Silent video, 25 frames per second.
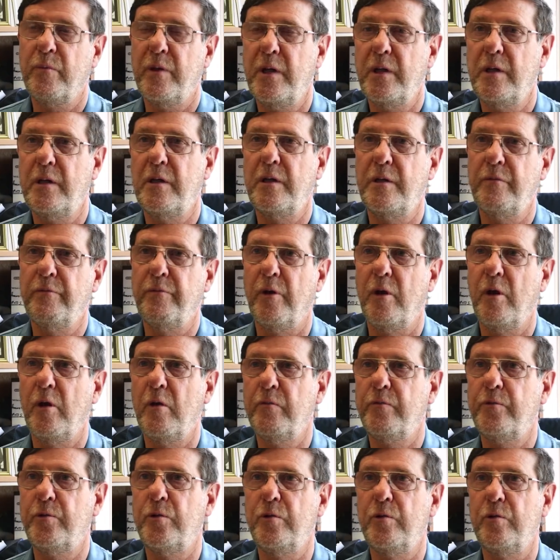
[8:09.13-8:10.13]
there it
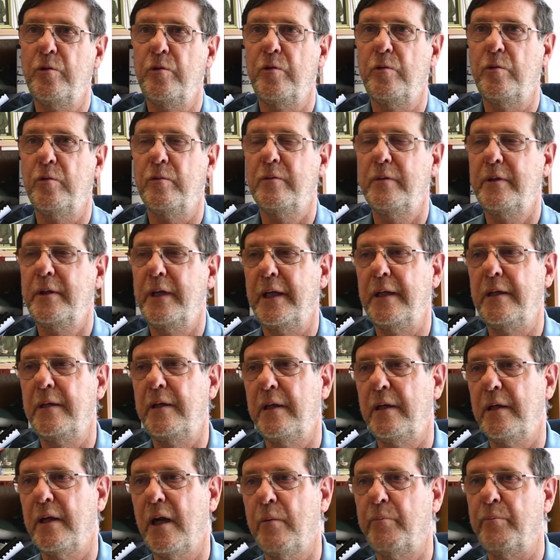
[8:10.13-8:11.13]
evolved to
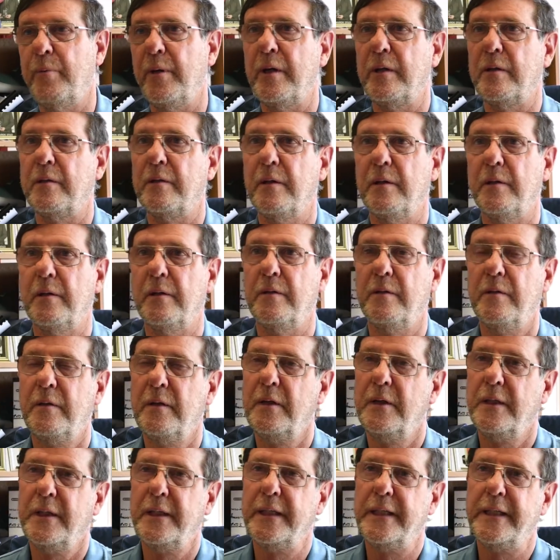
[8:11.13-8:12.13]
ending up at
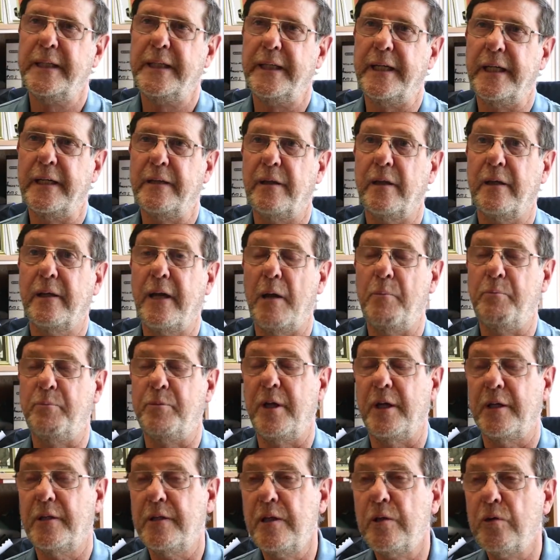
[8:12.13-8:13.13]
the Cape
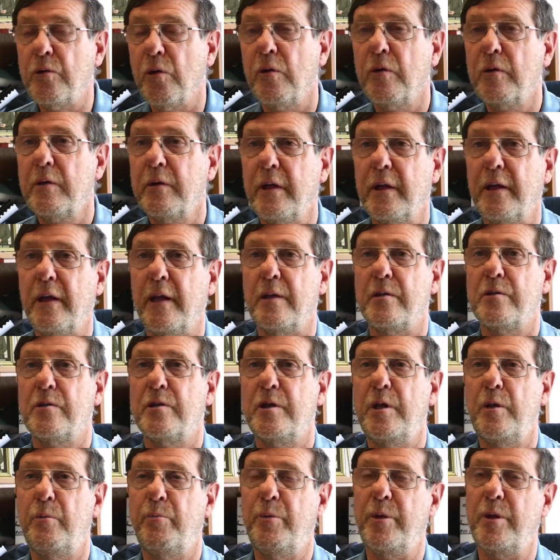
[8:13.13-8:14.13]
Technicon and at
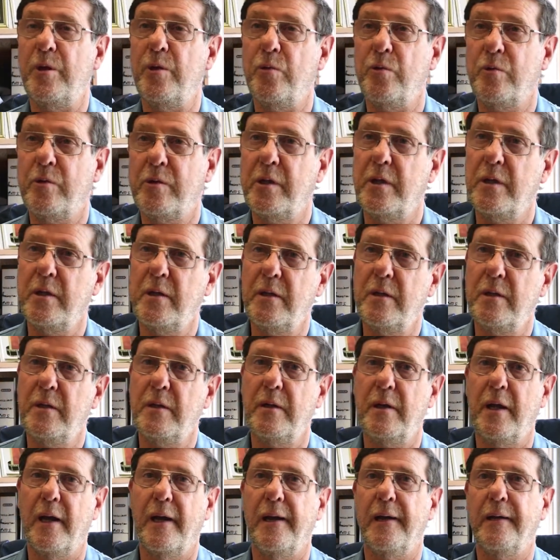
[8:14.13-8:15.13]

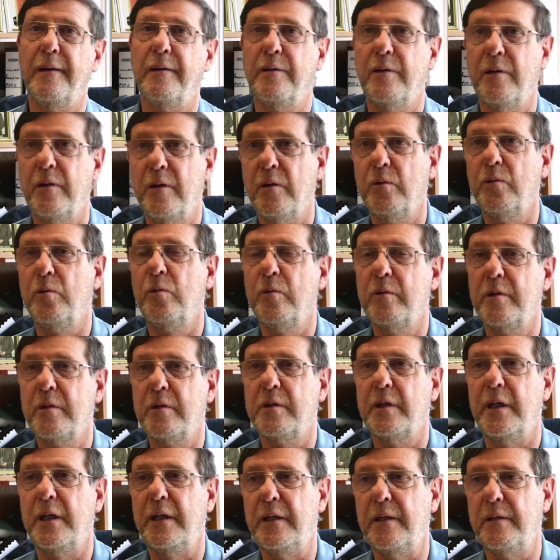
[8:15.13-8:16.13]
CPUT, and you know, all the
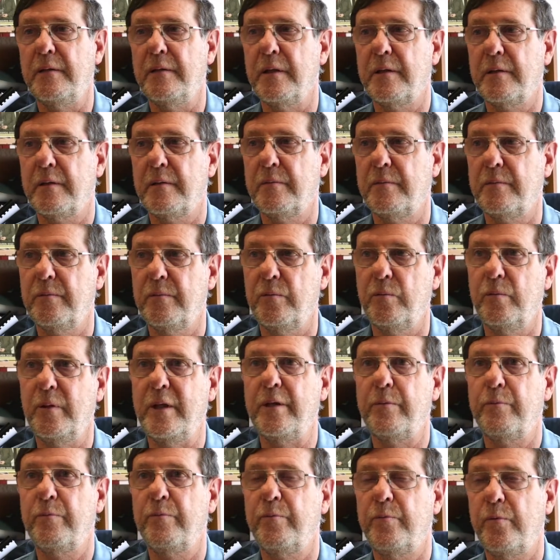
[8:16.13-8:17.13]
training that
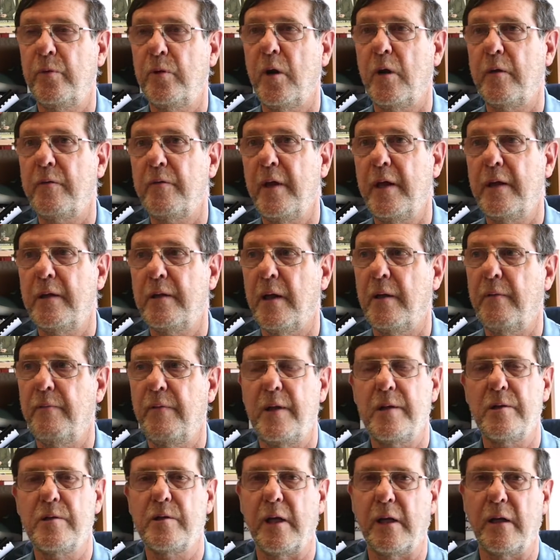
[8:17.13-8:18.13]
went on that. And
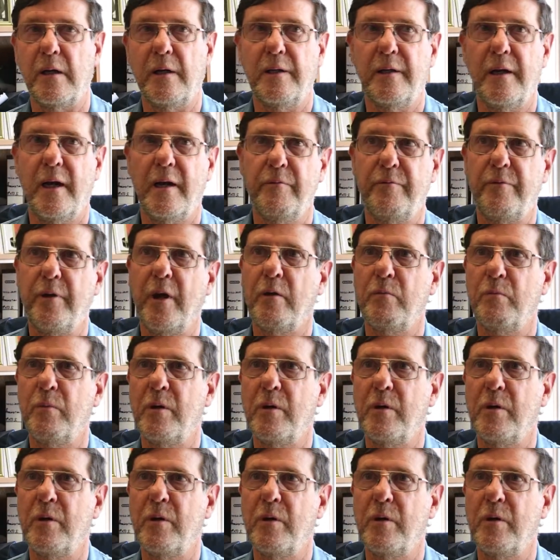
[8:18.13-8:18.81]
then suddenly I found